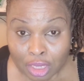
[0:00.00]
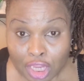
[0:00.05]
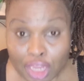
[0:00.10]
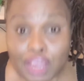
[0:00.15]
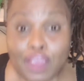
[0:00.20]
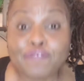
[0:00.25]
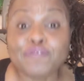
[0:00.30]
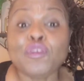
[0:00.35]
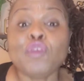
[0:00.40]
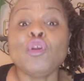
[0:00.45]

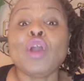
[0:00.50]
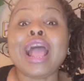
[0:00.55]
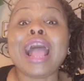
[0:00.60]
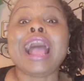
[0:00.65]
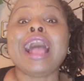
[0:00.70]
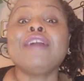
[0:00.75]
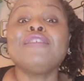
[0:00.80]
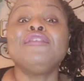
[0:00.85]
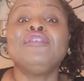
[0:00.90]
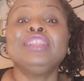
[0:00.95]
If you
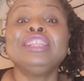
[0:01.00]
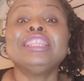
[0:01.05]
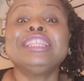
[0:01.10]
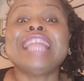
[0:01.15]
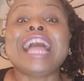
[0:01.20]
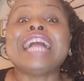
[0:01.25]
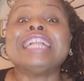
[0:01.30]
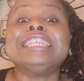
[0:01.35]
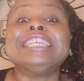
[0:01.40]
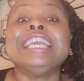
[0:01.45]
have
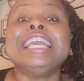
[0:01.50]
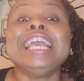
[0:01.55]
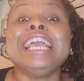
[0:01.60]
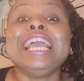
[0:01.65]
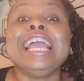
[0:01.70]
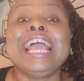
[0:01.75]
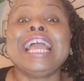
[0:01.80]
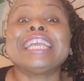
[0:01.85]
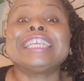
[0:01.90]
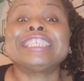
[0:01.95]
that
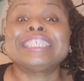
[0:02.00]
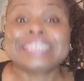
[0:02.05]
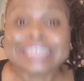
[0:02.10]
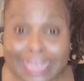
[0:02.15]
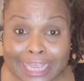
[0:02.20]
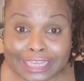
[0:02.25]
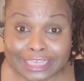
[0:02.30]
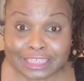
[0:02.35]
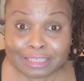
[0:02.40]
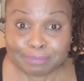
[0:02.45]

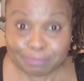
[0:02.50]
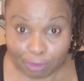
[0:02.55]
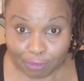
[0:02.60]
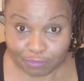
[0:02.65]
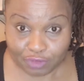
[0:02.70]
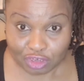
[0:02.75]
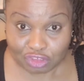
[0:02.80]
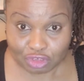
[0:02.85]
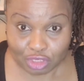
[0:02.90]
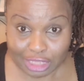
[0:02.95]
excess
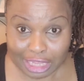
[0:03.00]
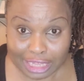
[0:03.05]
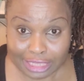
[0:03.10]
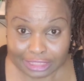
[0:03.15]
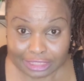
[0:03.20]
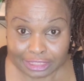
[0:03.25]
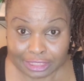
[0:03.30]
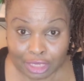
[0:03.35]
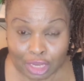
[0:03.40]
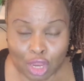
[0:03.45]

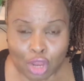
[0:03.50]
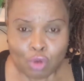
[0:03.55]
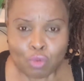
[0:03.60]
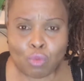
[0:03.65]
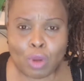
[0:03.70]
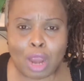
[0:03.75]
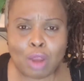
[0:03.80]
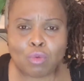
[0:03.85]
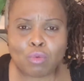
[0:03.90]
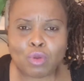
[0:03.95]
professionals,
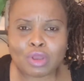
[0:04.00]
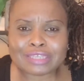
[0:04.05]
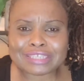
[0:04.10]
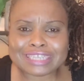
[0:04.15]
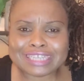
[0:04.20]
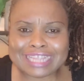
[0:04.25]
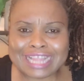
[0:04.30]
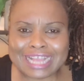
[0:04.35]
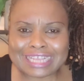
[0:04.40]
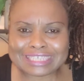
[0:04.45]
when was
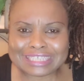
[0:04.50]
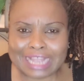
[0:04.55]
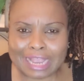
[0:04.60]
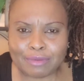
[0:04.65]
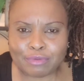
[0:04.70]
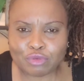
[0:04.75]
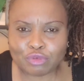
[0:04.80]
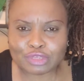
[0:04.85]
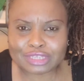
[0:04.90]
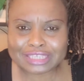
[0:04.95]
the last
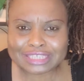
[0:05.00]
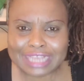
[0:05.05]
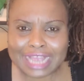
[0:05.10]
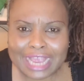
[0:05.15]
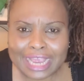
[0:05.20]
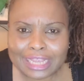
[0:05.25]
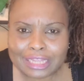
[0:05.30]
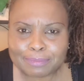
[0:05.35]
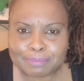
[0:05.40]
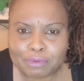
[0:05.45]
time you
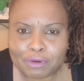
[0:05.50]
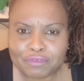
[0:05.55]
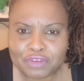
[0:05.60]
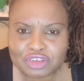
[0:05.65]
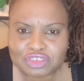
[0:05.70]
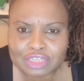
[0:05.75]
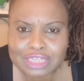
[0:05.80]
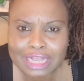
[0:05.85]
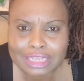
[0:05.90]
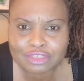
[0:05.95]
sent
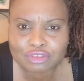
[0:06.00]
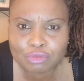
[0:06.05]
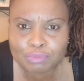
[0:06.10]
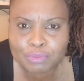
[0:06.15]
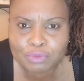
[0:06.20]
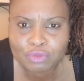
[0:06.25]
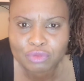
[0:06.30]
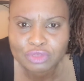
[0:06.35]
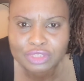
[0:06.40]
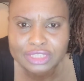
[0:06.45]
professionals to
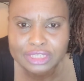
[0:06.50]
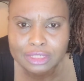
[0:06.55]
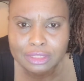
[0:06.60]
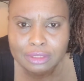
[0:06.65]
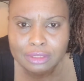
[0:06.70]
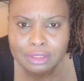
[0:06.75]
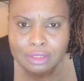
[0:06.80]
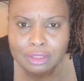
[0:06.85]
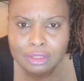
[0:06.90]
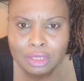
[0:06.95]
Burundi?
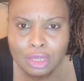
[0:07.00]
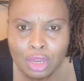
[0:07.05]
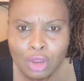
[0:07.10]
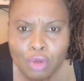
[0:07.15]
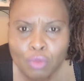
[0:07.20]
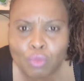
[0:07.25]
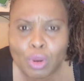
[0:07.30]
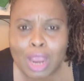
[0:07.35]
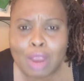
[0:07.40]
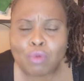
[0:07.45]

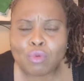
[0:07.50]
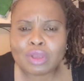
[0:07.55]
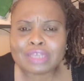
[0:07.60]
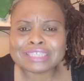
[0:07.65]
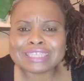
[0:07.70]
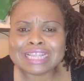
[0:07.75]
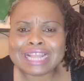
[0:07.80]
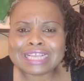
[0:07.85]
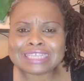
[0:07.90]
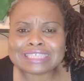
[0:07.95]
When was
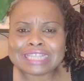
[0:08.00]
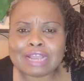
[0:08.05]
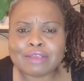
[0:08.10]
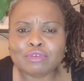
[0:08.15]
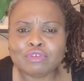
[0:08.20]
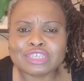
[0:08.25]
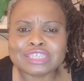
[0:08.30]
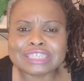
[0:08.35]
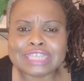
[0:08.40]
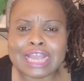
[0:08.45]
the last time
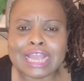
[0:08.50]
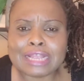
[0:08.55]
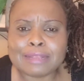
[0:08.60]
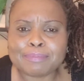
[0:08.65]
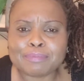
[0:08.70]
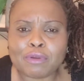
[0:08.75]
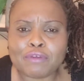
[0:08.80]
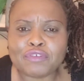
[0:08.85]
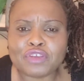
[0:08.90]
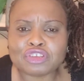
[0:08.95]
you
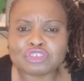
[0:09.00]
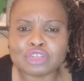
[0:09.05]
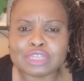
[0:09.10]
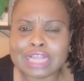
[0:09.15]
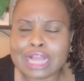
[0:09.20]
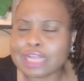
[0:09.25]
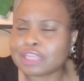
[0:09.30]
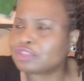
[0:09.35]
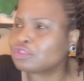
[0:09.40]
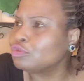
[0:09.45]
sent
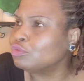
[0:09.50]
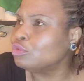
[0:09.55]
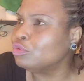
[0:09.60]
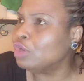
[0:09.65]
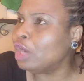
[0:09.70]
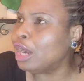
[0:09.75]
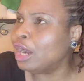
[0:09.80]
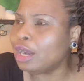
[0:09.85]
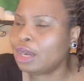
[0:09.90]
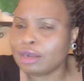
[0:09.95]
professionals
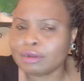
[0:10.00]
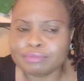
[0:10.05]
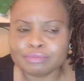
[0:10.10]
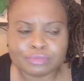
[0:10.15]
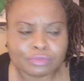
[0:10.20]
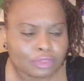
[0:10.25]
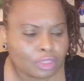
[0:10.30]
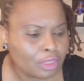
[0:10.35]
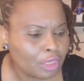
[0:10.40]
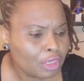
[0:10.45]

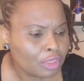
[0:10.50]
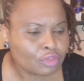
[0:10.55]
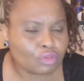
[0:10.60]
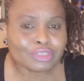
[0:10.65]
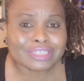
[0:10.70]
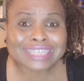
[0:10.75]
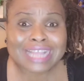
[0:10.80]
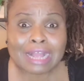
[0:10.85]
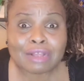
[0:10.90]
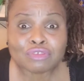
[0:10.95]
to
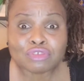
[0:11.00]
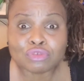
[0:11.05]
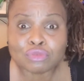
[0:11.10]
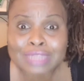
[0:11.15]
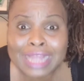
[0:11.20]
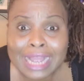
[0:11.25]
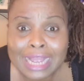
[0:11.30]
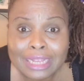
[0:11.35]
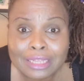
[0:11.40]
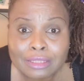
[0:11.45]
South
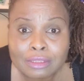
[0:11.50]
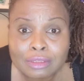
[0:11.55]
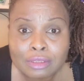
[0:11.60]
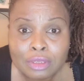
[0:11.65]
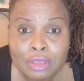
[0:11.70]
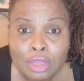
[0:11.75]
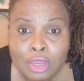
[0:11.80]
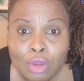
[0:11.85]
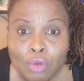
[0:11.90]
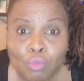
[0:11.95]
Sudan?
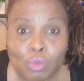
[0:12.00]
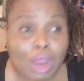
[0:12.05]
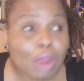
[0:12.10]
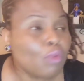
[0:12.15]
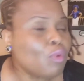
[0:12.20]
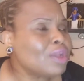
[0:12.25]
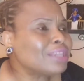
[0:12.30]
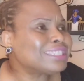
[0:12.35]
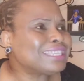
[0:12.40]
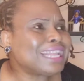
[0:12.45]
When
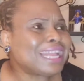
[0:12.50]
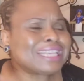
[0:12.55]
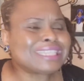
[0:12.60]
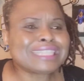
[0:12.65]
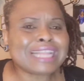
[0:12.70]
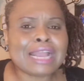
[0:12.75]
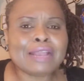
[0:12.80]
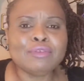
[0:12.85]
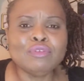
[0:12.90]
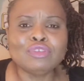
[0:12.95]
was the last
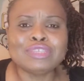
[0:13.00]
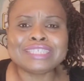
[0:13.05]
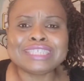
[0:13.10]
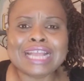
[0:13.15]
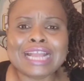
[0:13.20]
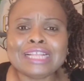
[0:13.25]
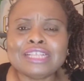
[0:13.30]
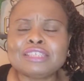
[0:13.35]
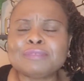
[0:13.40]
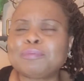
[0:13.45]
time you
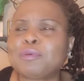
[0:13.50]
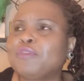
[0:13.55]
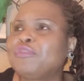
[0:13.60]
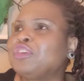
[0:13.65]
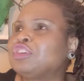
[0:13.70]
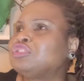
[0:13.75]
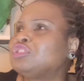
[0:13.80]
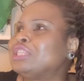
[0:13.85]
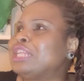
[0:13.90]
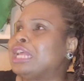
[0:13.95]
sent
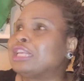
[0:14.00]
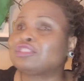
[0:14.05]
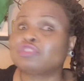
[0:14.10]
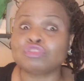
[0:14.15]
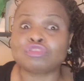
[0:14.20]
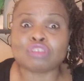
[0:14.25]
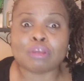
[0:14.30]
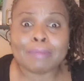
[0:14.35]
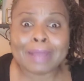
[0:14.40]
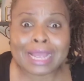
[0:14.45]
professionals to
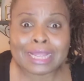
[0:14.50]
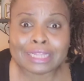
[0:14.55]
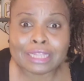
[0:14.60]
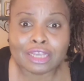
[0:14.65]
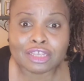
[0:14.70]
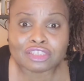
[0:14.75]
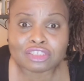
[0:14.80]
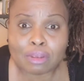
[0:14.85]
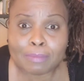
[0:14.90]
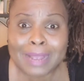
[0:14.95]

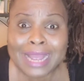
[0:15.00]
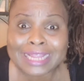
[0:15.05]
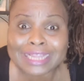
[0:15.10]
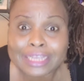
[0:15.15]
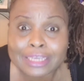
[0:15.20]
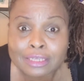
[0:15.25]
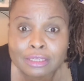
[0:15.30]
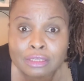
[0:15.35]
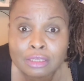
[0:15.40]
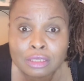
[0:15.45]
Somalia?